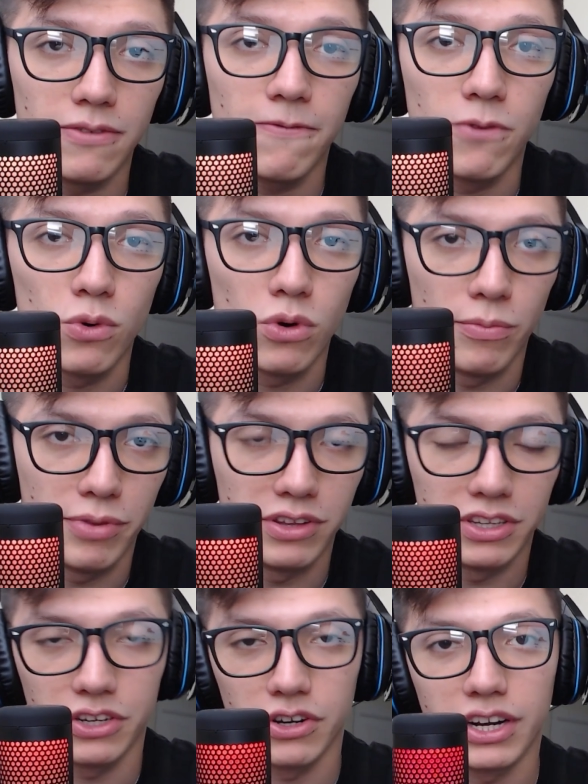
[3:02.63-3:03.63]
for
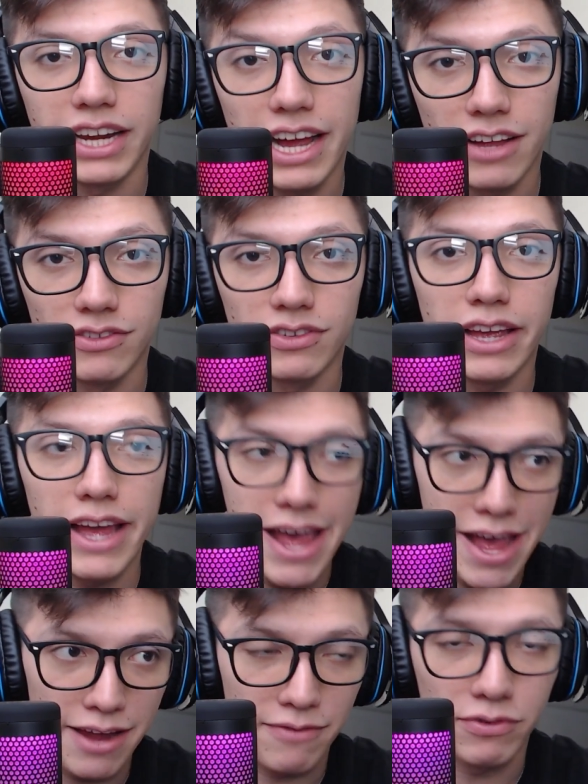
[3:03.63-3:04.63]
building your accounts
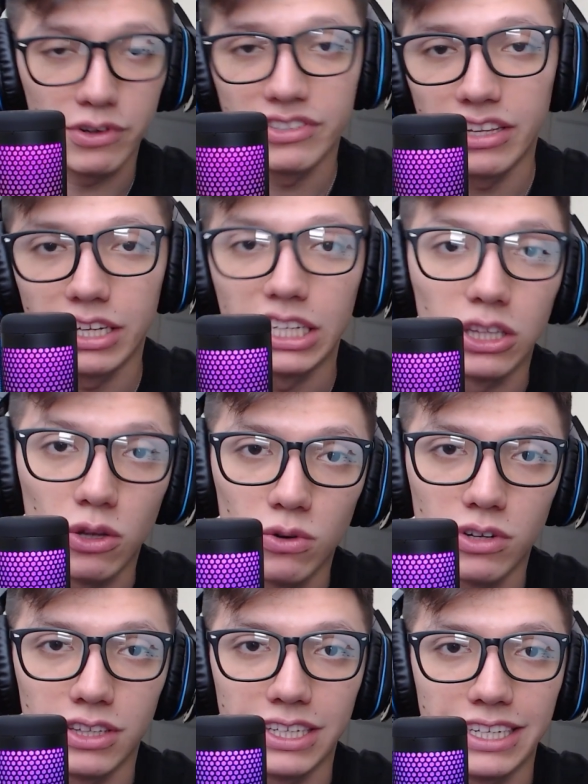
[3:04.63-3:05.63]
and for selling
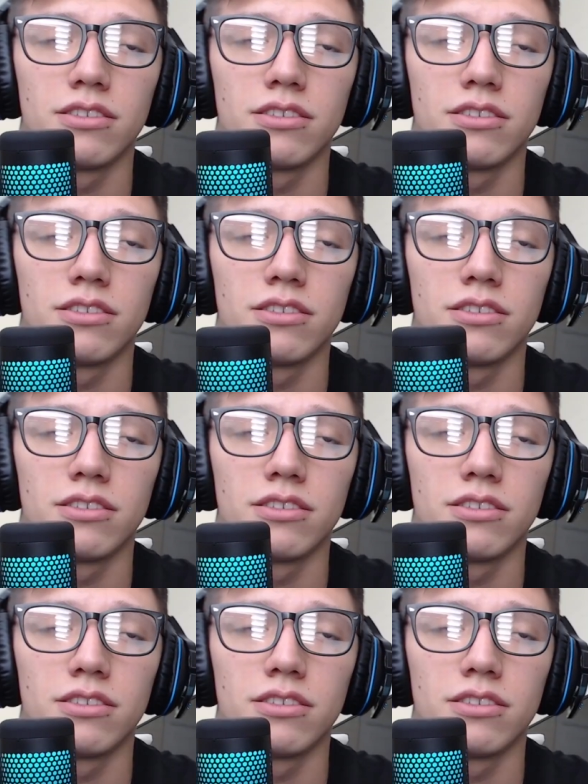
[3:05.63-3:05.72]
locally.